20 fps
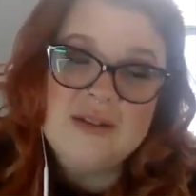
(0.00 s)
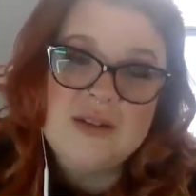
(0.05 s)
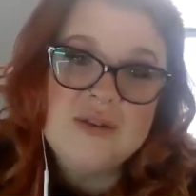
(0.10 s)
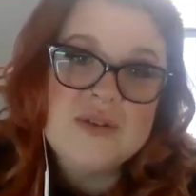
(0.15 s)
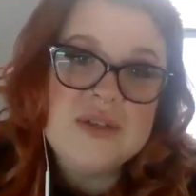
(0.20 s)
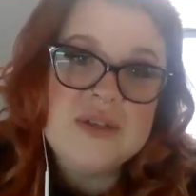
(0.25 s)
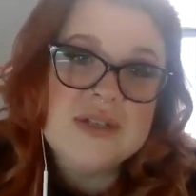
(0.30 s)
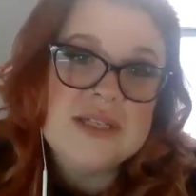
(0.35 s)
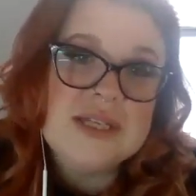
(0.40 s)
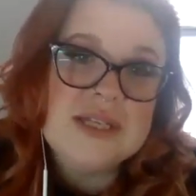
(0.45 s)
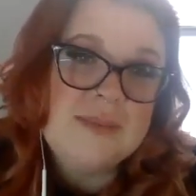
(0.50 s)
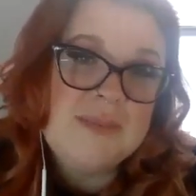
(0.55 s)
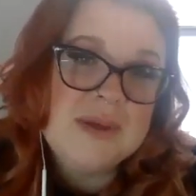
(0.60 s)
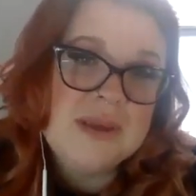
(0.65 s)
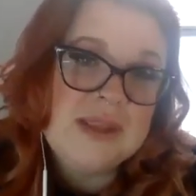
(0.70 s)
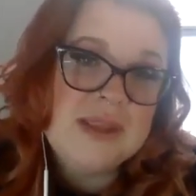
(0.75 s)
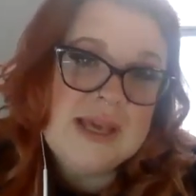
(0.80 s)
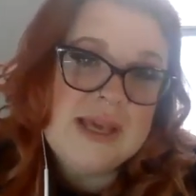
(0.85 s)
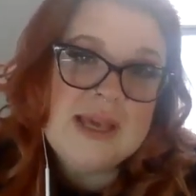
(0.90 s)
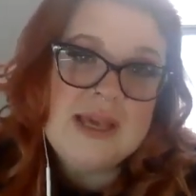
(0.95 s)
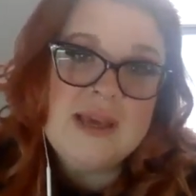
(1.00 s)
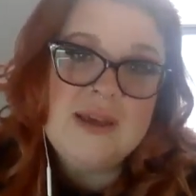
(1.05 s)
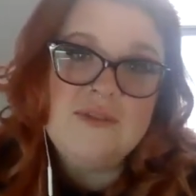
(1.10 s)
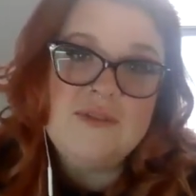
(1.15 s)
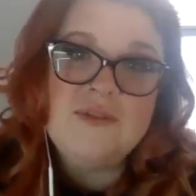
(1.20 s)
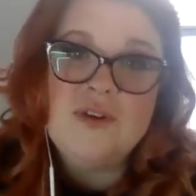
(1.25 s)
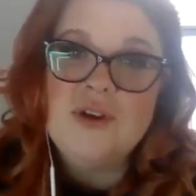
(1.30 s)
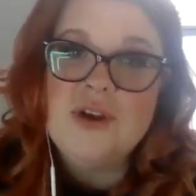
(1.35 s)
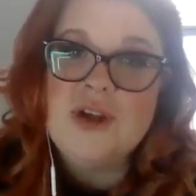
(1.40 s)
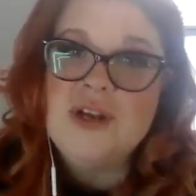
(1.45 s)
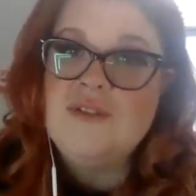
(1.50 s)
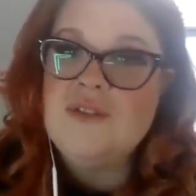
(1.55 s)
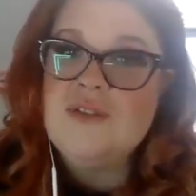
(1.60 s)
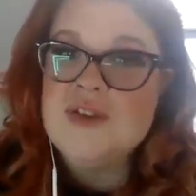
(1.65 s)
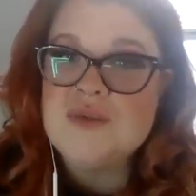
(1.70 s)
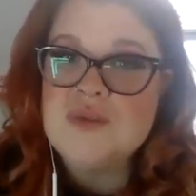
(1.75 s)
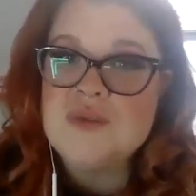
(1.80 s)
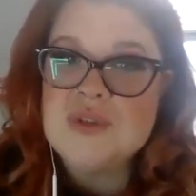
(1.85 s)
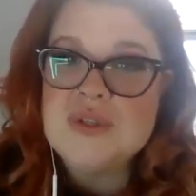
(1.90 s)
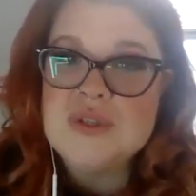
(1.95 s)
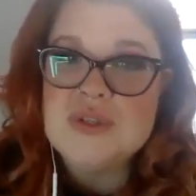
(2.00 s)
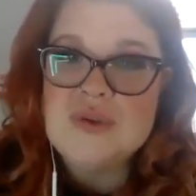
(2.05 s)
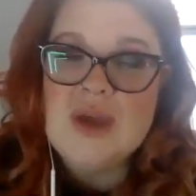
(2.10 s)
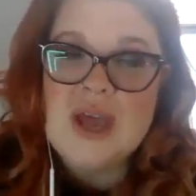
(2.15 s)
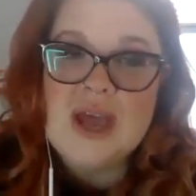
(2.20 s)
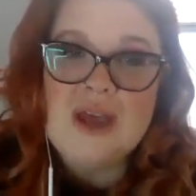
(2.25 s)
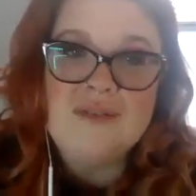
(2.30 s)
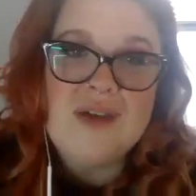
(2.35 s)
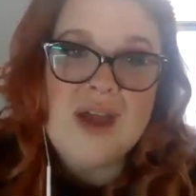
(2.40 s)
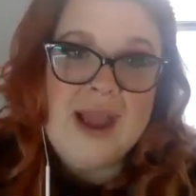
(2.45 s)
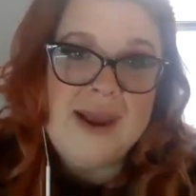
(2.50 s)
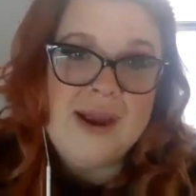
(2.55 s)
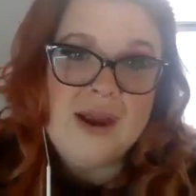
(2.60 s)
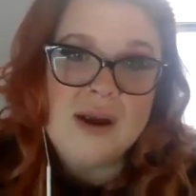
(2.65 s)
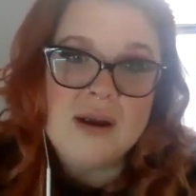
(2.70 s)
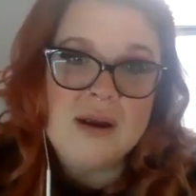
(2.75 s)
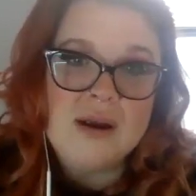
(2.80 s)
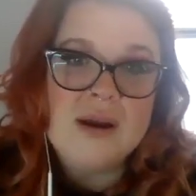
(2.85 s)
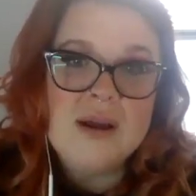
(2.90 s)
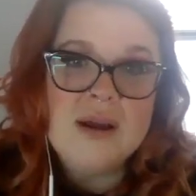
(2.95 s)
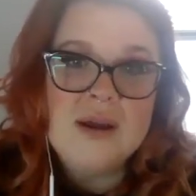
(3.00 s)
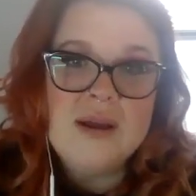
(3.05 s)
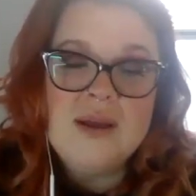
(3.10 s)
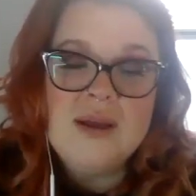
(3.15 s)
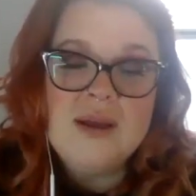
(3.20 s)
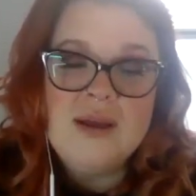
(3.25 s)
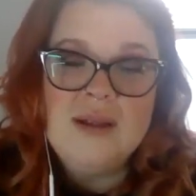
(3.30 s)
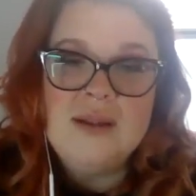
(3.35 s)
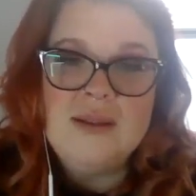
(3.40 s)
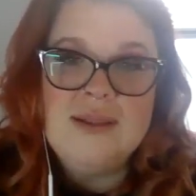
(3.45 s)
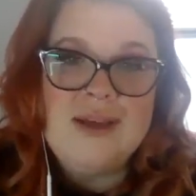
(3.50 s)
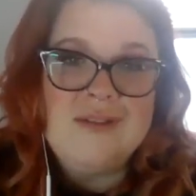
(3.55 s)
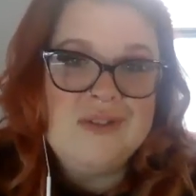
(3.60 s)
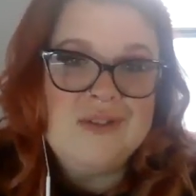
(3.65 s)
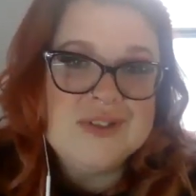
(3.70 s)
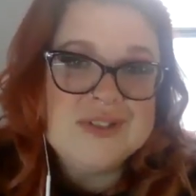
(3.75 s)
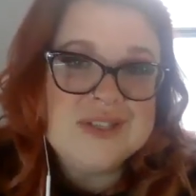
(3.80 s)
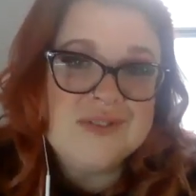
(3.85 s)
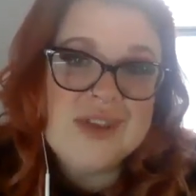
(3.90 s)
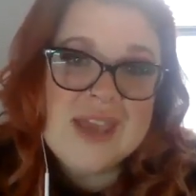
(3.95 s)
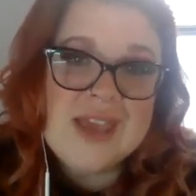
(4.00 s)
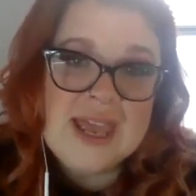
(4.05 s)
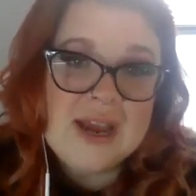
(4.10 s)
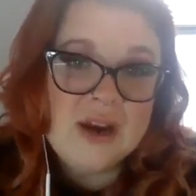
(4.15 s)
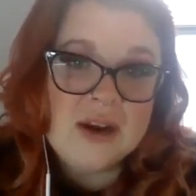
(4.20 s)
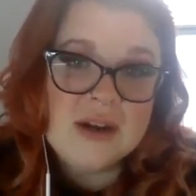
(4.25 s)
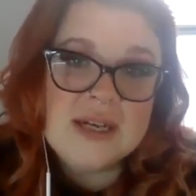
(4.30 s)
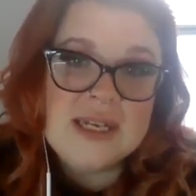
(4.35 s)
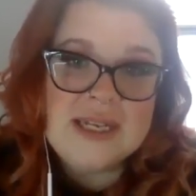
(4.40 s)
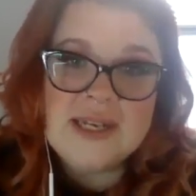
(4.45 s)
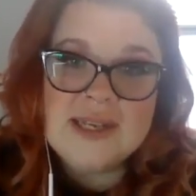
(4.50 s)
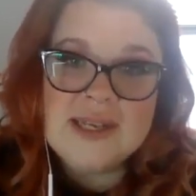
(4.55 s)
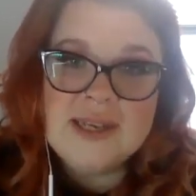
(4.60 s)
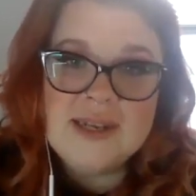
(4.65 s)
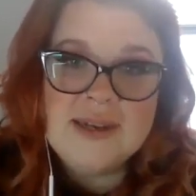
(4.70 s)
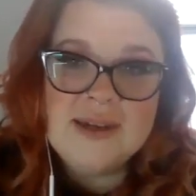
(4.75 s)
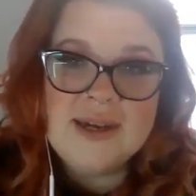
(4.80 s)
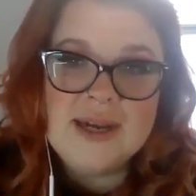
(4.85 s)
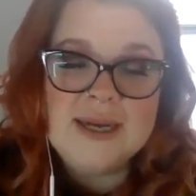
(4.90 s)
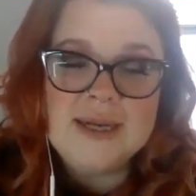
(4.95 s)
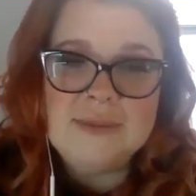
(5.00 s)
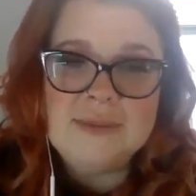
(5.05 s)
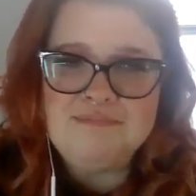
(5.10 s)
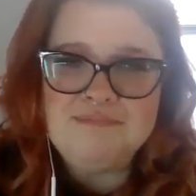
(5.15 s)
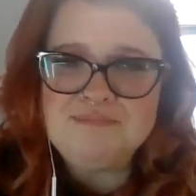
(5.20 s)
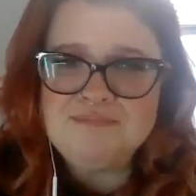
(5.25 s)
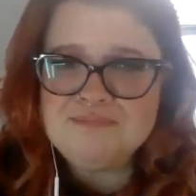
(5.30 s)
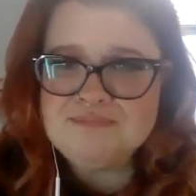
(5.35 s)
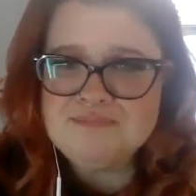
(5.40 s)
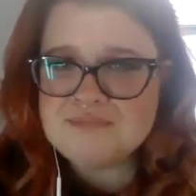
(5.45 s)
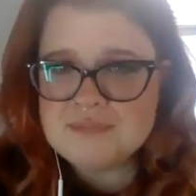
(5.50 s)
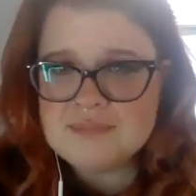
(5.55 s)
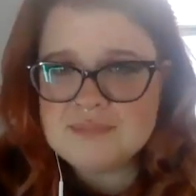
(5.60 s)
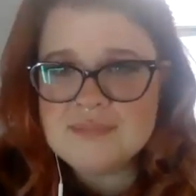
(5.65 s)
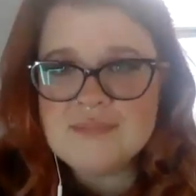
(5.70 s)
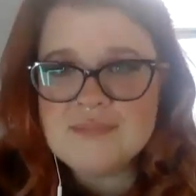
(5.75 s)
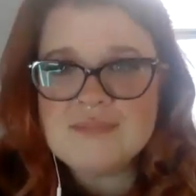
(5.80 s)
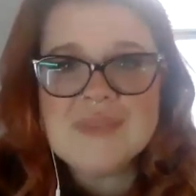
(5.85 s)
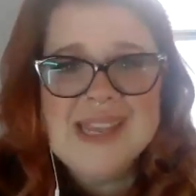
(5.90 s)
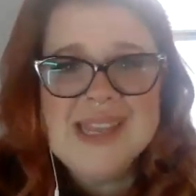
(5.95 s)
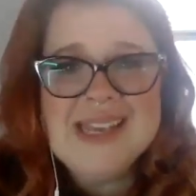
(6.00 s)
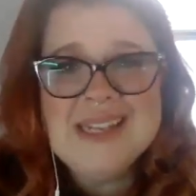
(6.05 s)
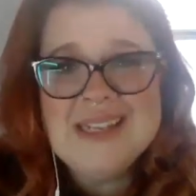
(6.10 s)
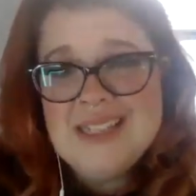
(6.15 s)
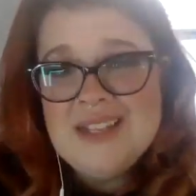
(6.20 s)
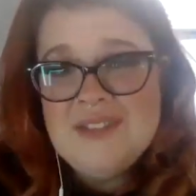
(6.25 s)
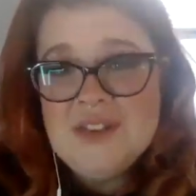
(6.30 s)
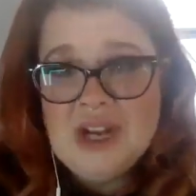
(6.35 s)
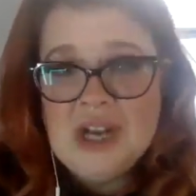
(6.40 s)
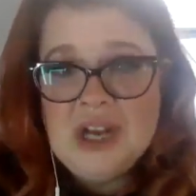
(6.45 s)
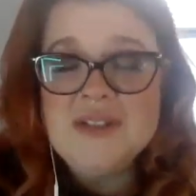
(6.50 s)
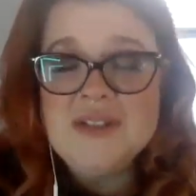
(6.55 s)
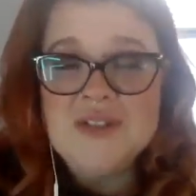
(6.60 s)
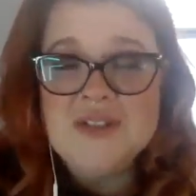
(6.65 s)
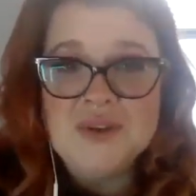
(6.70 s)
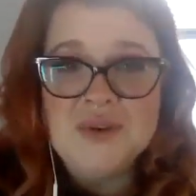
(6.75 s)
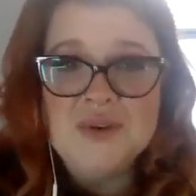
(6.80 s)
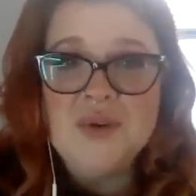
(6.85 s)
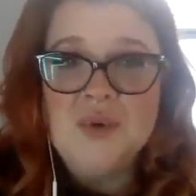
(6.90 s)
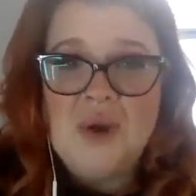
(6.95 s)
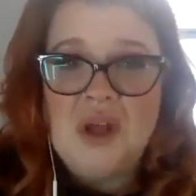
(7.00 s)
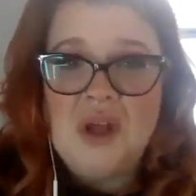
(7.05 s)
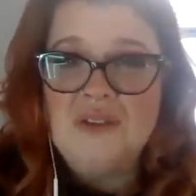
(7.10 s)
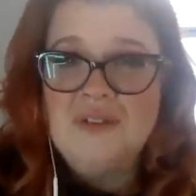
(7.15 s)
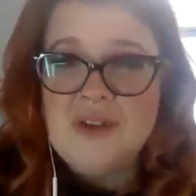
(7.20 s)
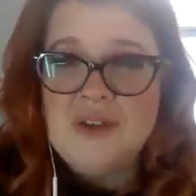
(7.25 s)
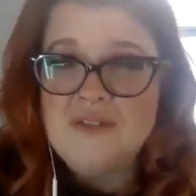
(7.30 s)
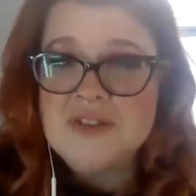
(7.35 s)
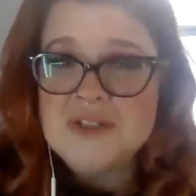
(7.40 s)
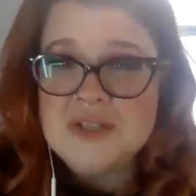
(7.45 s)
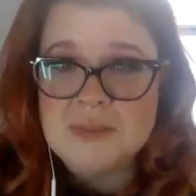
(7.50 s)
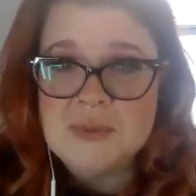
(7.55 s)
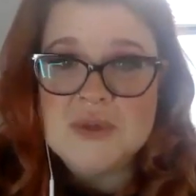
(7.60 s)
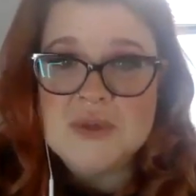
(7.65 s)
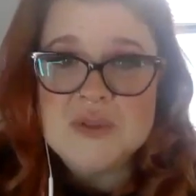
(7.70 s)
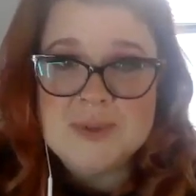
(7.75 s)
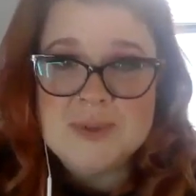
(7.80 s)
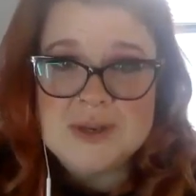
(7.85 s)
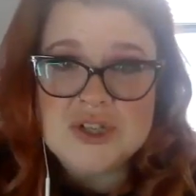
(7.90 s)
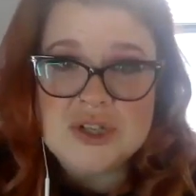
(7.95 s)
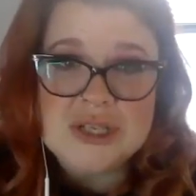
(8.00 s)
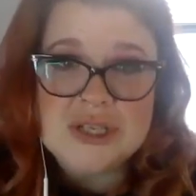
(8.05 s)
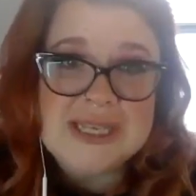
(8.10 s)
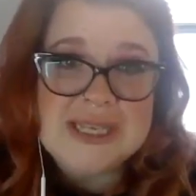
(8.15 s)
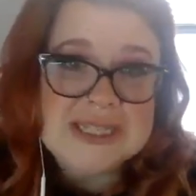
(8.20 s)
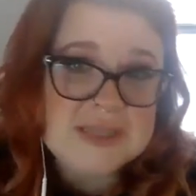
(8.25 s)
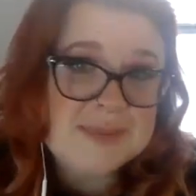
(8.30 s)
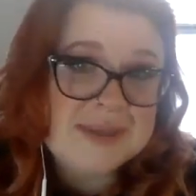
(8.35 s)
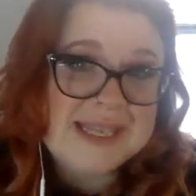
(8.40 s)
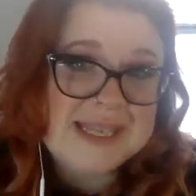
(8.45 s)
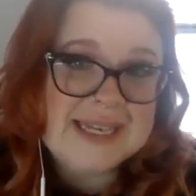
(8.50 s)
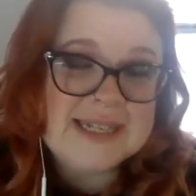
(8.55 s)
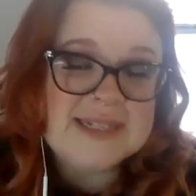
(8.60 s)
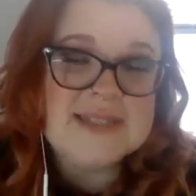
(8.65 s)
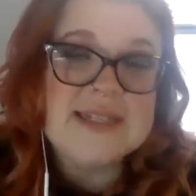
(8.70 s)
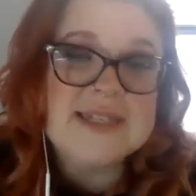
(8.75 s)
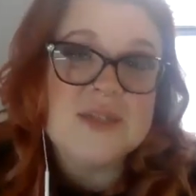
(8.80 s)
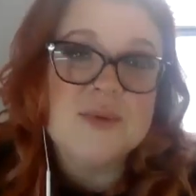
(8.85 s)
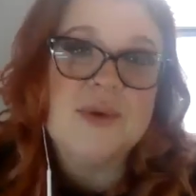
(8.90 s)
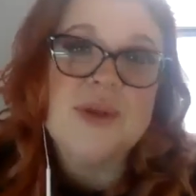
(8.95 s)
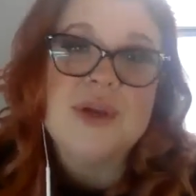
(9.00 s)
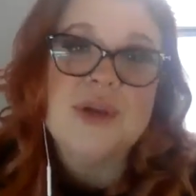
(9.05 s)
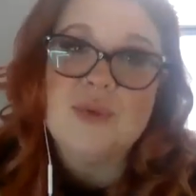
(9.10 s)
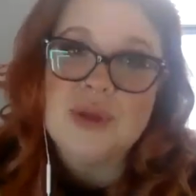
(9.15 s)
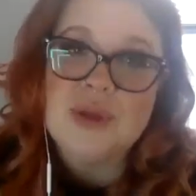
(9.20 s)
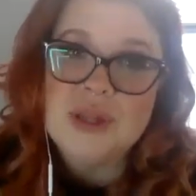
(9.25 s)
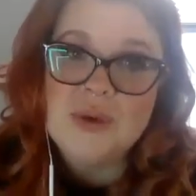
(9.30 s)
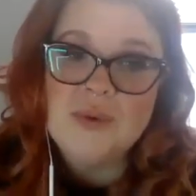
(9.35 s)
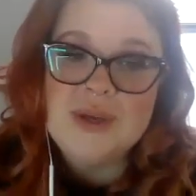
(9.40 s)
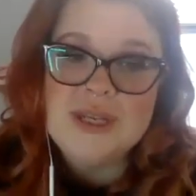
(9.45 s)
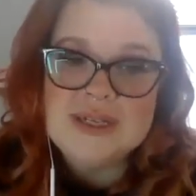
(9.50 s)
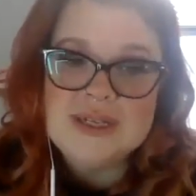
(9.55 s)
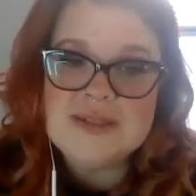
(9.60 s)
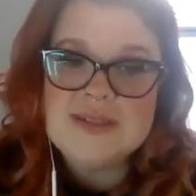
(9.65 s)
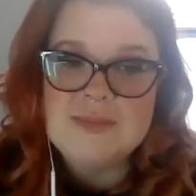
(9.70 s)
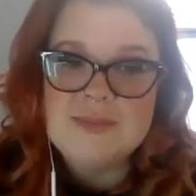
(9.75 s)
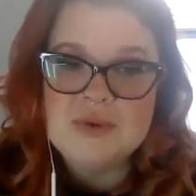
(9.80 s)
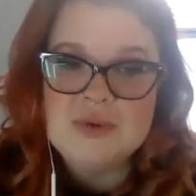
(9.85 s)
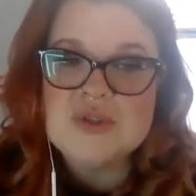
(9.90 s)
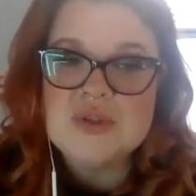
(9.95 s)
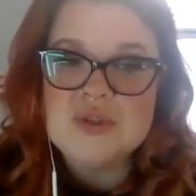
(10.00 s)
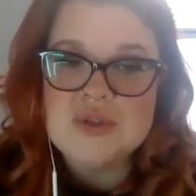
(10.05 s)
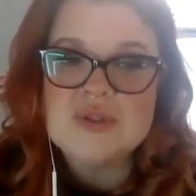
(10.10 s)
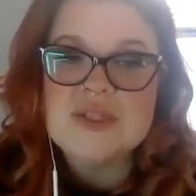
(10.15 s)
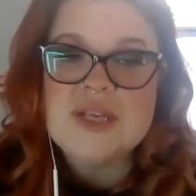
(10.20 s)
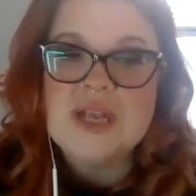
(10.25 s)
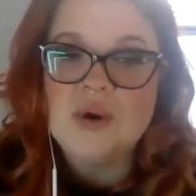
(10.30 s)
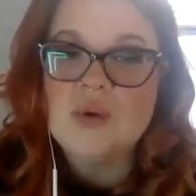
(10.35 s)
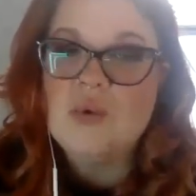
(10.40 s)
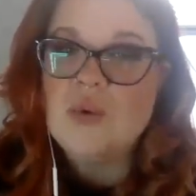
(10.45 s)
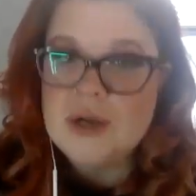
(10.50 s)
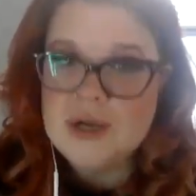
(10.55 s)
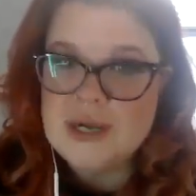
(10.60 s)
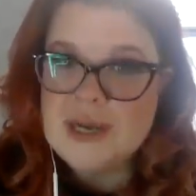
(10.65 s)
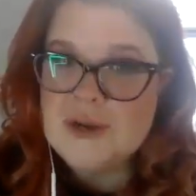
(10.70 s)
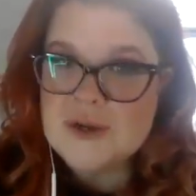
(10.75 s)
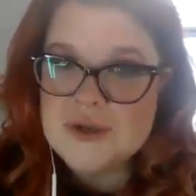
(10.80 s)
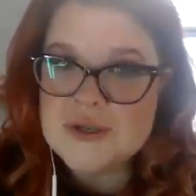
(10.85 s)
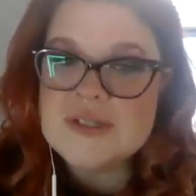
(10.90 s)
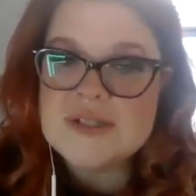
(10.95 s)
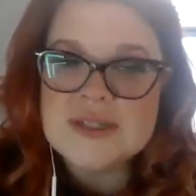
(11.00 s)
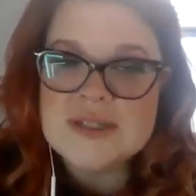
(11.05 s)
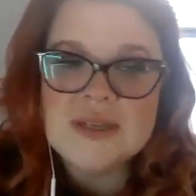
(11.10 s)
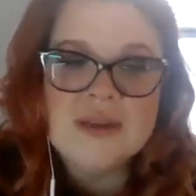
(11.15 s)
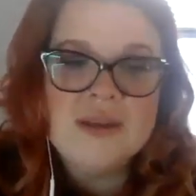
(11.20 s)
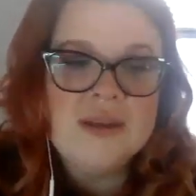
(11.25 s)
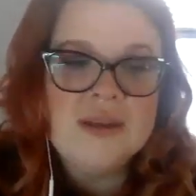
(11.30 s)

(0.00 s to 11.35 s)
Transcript: Those are typically for individuals who have higher levels of care needed, and even also qualify for some of those special needs plans. That's where you're really going to see most of those care coordinators.